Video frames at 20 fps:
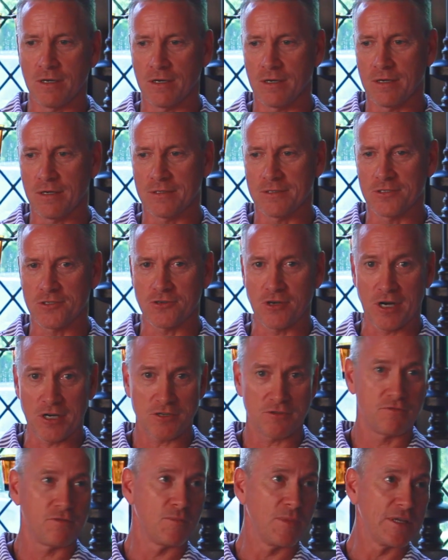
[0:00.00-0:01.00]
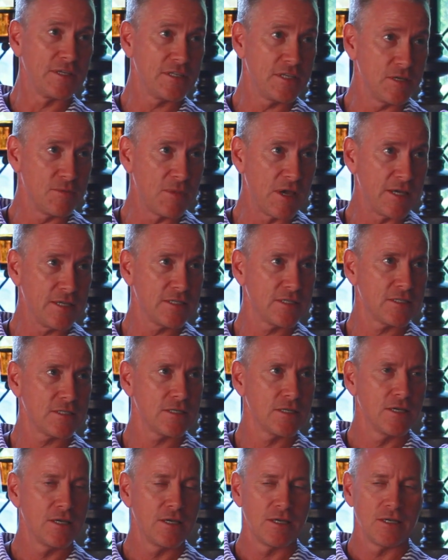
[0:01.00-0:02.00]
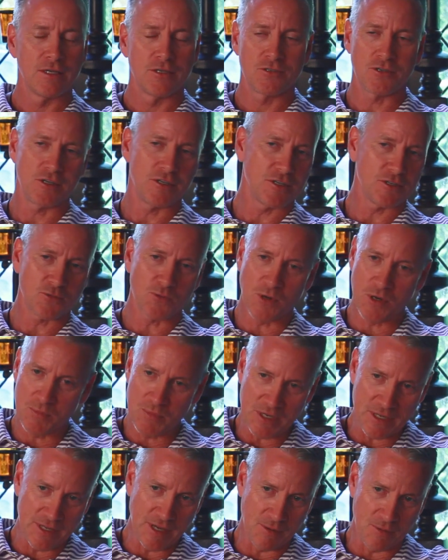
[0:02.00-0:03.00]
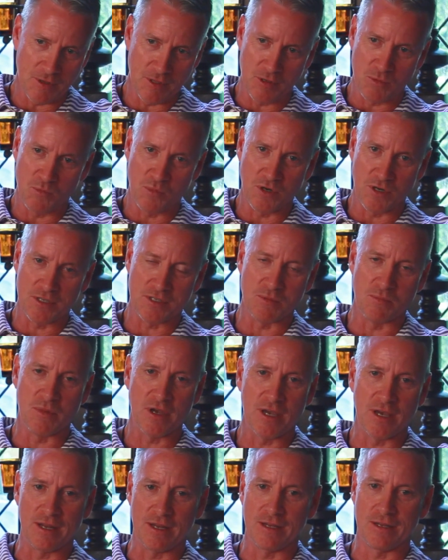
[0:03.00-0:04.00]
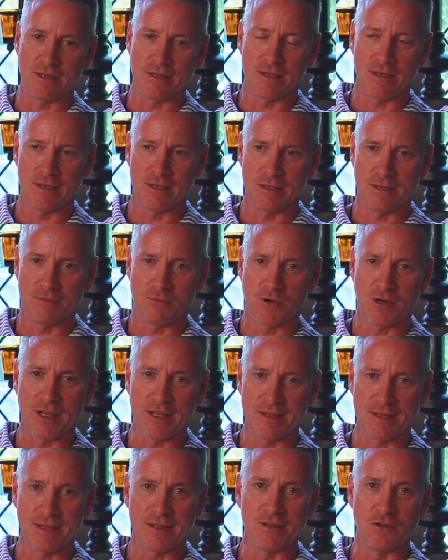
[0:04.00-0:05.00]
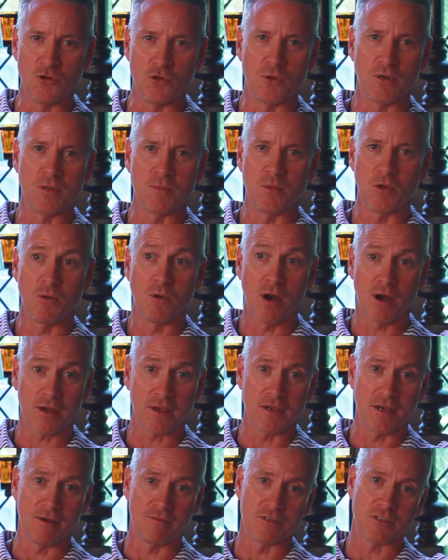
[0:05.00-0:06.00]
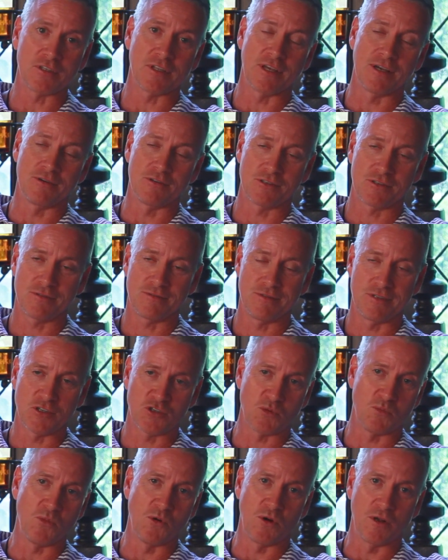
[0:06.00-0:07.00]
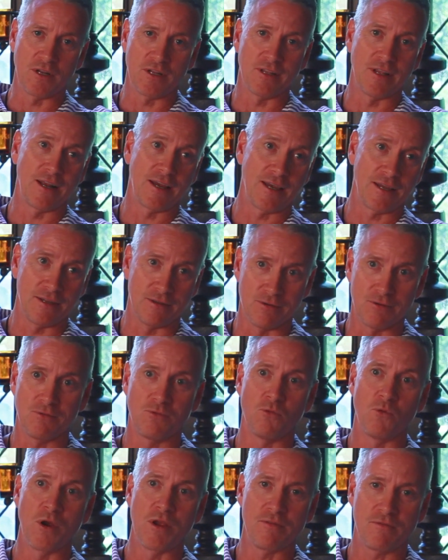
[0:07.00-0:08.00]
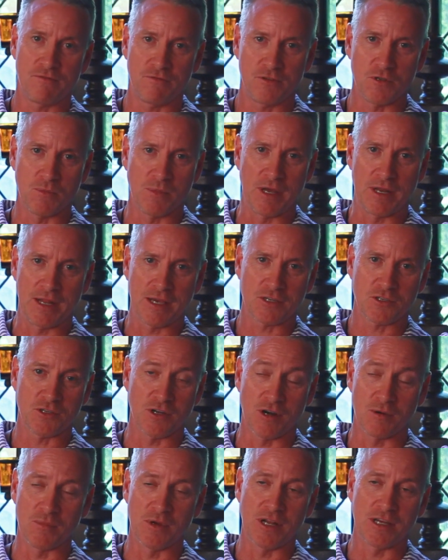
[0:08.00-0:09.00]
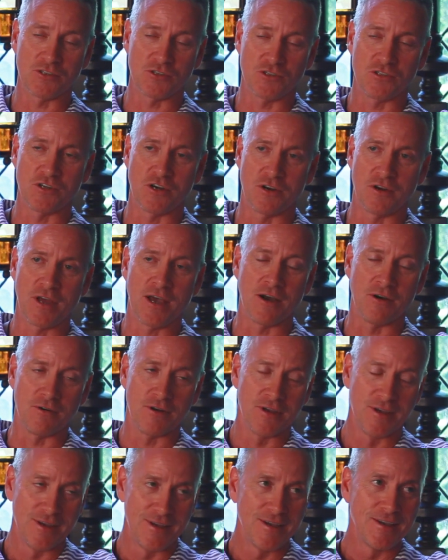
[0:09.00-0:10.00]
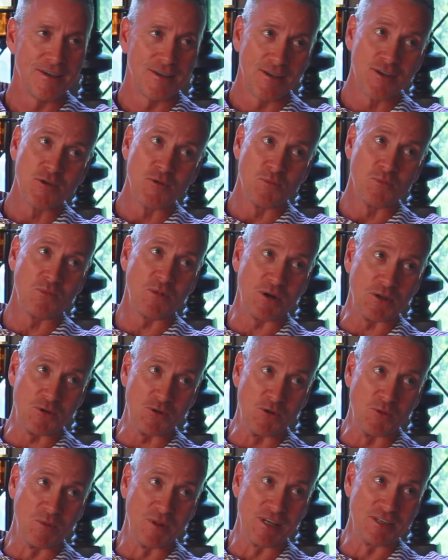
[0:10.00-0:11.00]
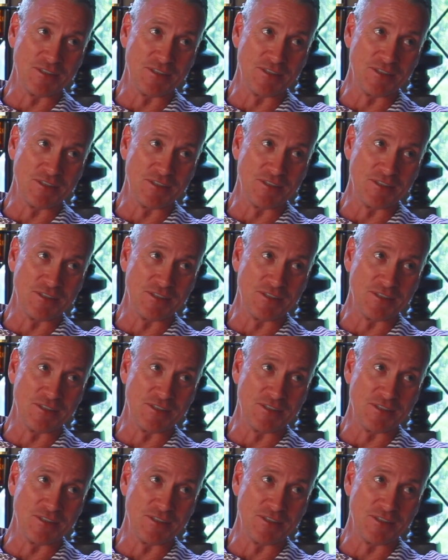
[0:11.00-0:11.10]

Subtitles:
distraction for my teammates. So you just want to be done with it and put it to bed. And when I didn't do it in Milwaukee, obviously I was disappointed. I had to wait to my next start. But as it turned out, pretty cool place to